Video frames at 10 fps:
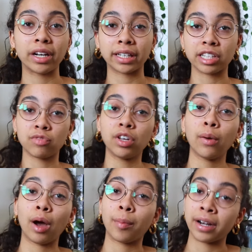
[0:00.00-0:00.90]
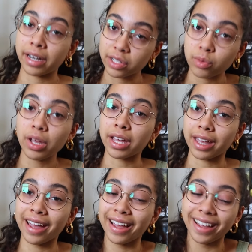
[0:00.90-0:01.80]
to get this video out by next week.
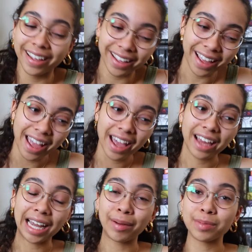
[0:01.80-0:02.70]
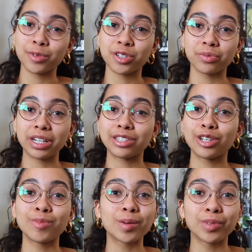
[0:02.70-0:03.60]
And how am I supposed to read
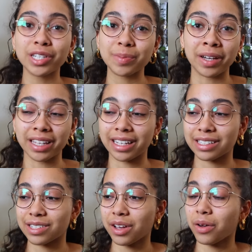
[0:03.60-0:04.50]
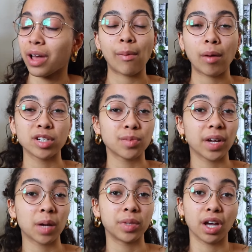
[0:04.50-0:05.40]
2 more books by then? So I probably should
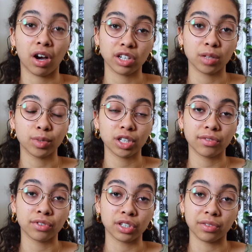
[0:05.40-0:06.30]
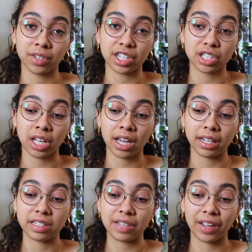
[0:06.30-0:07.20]
pick up the audiobook for The Finish Line
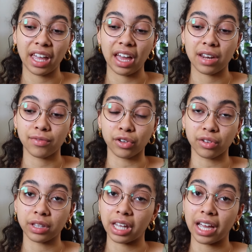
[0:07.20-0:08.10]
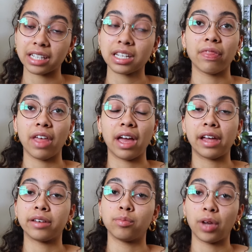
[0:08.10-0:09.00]
and see if I can get any further in that. And
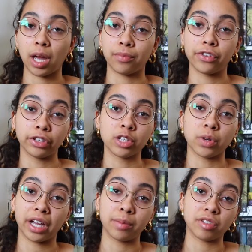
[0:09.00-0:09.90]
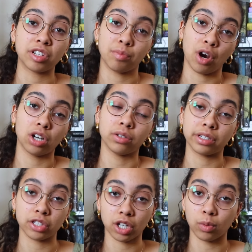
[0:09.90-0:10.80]
then pick up Fearless when it comes in tomorrow
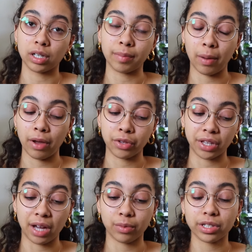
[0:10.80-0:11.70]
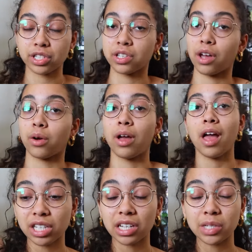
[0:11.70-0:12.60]
and start working my way through that one. So
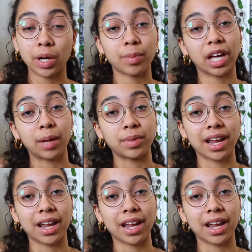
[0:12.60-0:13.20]
we'll just kind of see what I pick up